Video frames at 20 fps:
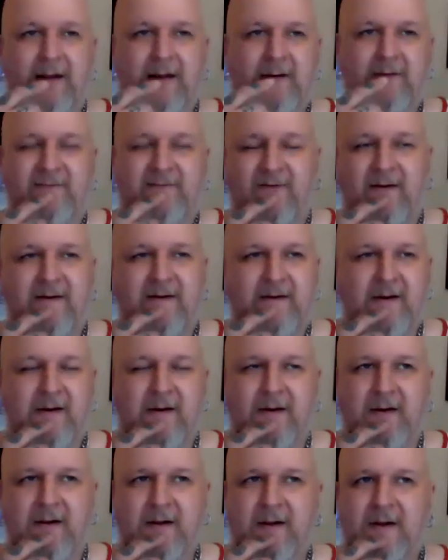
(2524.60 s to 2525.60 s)
it's like
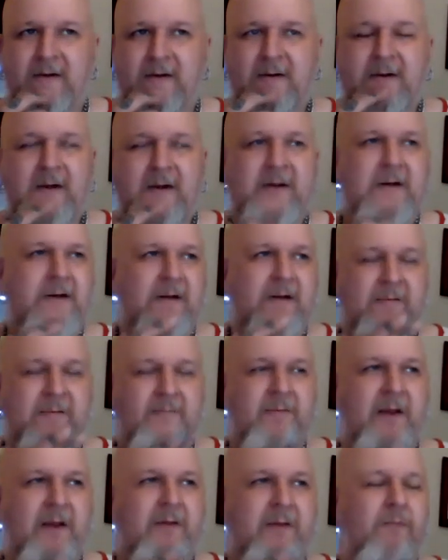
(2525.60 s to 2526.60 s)

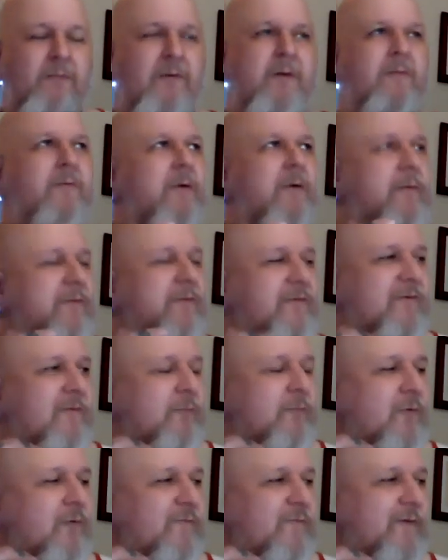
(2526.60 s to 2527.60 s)
well, what was the
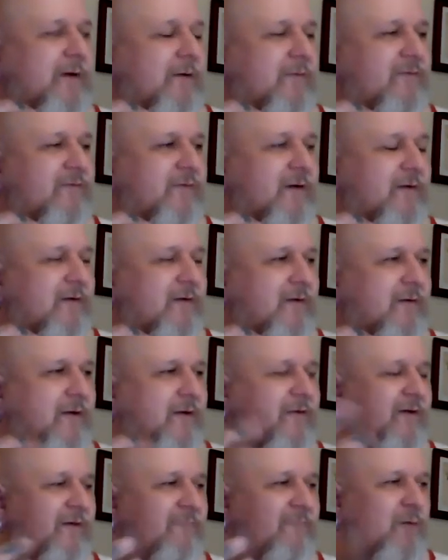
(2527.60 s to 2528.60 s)
movie I was like,
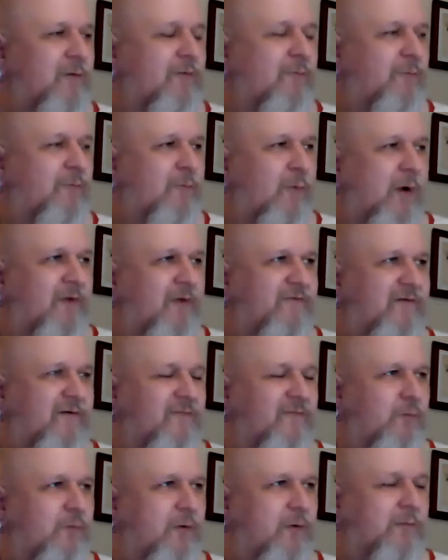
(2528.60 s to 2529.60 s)
because we were watching
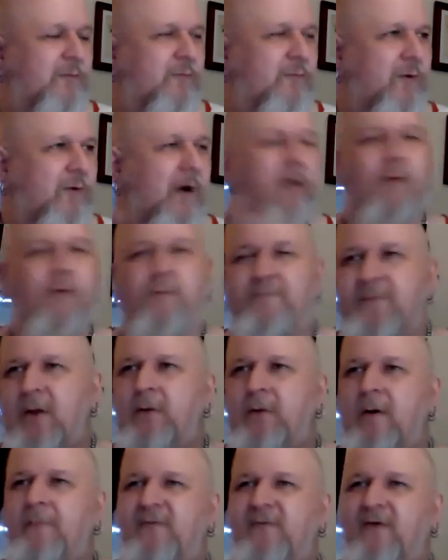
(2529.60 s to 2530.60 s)
this one. Oh
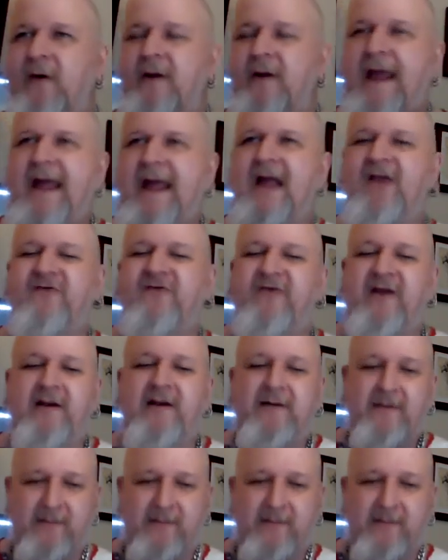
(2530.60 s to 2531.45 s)
no, I'm sorry, Hatchet.